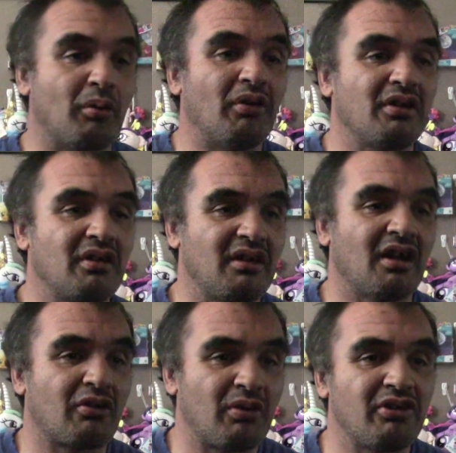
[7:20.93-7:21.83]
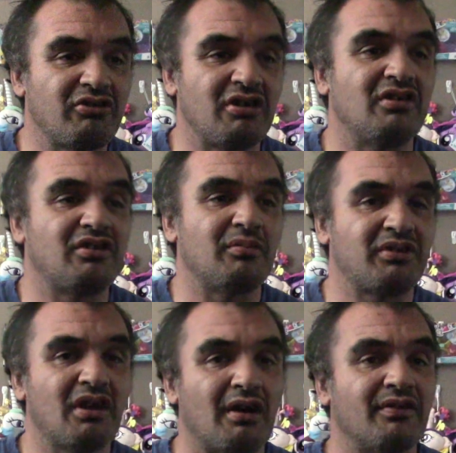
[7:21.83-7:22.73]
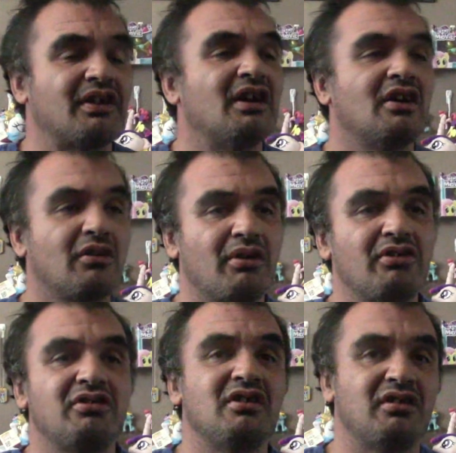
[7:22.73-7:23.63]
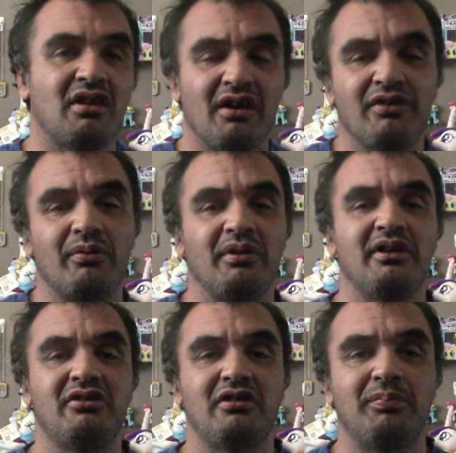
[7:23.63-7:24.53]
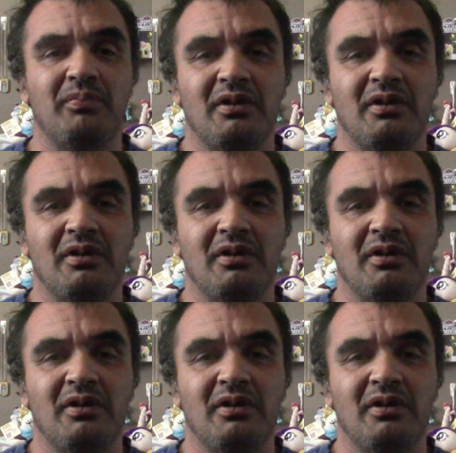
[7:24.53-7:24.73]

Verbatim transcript: born, that Christians themselves, Christians and other religious